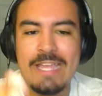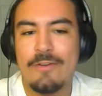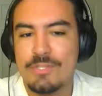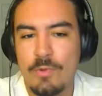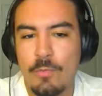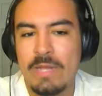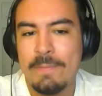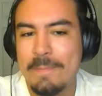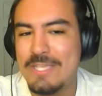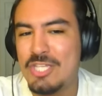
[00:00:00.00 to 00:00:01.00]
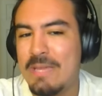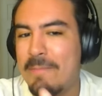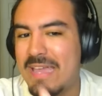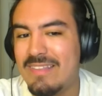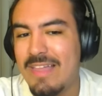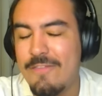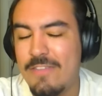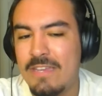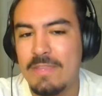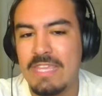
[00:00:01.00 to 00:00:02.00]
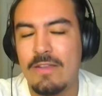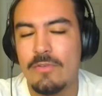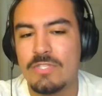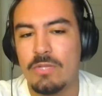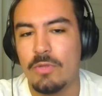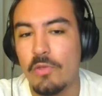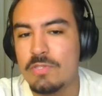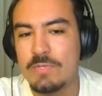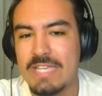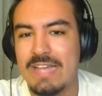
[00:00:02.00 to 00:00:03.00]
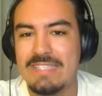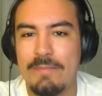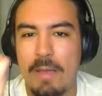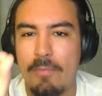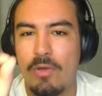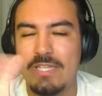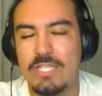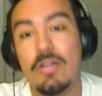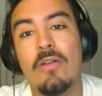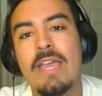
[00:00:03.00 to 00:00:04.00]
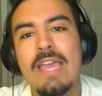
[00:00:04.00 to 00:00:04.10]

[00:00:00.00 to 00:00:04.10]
Harris would win Michigan by 11, but then also lose Wisconsin by 0.2.